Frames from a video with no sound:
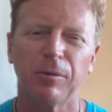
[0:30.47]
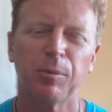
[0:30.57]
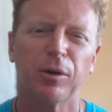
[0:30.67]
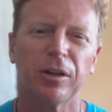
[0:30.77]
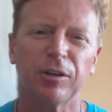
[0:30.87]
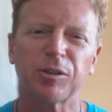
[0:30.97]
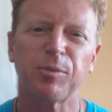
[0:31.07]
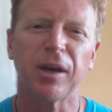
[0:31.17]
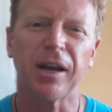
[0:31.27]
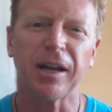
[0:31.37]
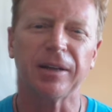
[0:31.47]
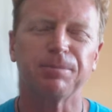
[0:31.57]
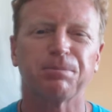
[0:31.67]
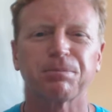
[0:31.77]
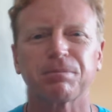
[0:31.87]
We put a little spin on it.
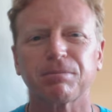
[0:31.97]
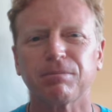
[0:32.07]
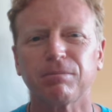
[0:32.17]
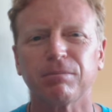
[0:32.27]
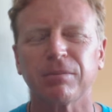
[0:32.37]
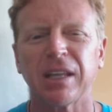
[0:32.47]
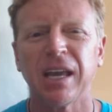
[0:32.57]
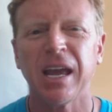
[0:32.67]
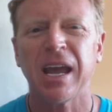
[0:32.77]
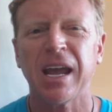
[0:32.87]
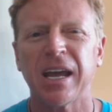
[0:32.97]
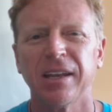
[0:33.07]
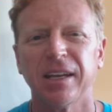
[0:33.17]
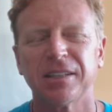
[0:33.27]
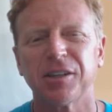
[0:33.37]

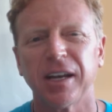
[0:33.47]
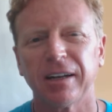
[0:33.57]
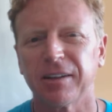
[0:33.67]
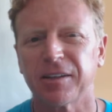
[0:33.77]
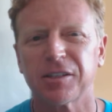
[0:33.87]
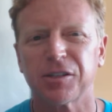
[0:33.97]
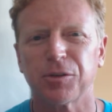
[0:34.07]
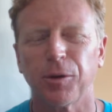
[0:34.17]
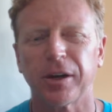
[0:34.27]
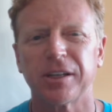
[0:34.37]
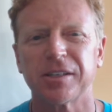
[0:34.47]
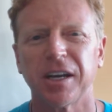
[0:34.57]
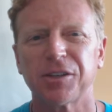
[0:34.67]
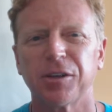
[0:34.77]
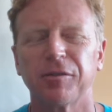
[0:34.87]
And incidentally, this is an
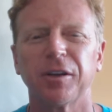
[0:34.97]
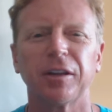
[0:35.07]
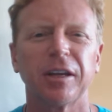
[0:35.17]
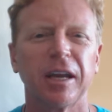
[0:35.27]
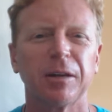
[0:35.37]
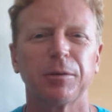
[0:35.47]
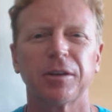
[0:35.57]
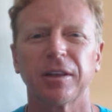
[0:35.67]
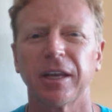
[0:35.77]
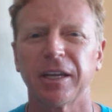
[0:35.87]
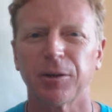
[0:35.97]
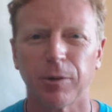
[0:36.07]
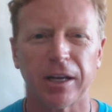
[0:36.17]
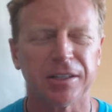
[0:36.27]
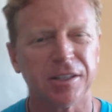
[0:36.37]
organization affiliated with the late
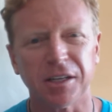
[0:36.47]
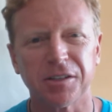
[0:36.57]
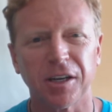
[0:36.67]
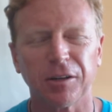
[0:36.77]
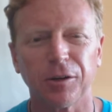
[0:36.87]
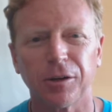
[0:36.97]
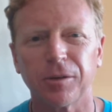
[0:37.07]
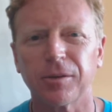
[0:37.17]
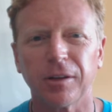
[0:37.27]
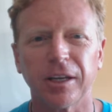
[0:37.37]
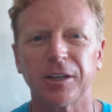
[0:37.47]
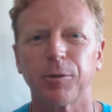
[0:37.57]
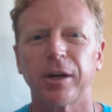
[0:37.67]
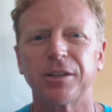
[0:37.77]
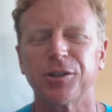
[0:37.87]
great Zig Ziglar, the late
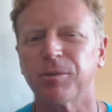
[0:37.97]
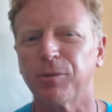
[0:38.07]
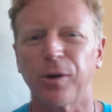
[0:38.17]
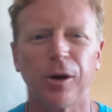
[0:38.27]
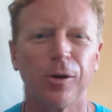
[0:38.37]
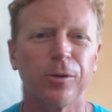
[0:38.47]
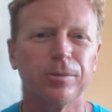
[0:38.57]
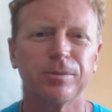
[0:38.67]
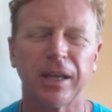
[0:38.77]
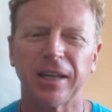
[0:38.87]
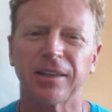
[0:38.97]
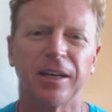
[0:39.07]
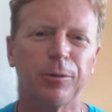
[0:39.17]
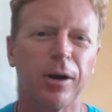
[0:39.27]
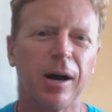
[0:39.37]
great Jim Rohn,
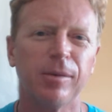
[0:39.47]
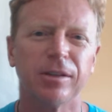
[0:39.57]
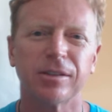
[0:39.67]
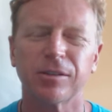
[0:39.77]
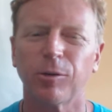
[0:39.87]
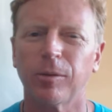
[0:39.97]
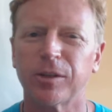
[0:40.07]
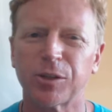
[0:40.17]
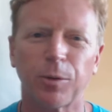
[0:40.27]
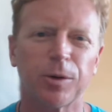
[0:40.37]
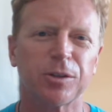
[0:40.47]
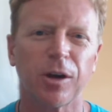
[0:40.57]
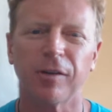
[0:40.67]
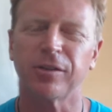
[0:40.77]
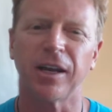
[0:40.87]
Anthony Robbins, Norman
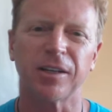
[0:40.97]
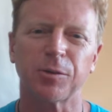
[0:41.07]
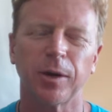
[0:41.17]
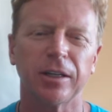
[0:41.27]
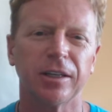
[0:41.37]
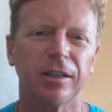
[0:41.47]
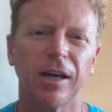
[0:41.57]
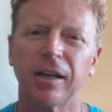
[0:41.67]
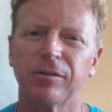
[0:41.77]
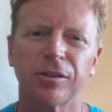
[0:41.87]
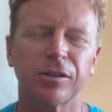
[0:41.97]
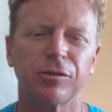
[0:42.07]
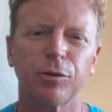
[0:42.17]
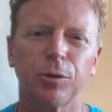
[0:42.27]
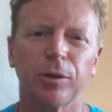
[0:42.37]
Schwarzkopf, Dennis Waitley, a lot of
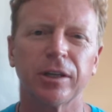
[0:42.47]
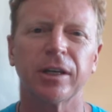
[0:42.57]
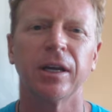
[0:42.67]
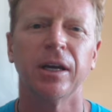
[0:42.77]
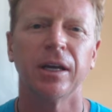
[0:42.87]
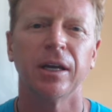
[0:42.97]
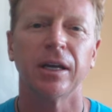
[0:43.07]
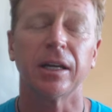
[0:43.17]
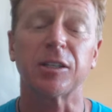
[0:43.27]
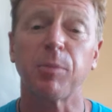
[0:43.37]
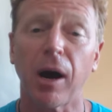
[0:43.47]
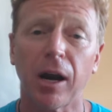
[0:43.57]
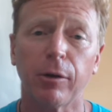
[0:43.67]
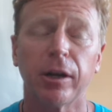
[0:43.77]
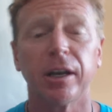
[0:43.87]
just truly
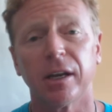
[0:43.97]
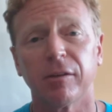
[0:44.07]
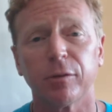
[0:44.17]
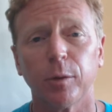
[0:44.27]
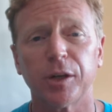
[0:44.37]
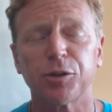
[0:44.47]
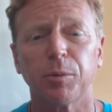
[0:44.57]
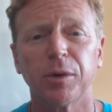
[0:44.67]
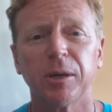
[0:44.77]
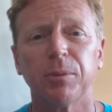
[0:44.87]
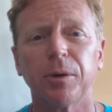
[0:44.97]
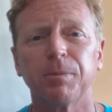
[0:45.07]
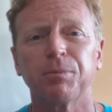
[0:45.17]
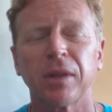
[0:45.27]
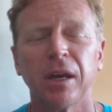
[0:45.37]
inspiring and influential people.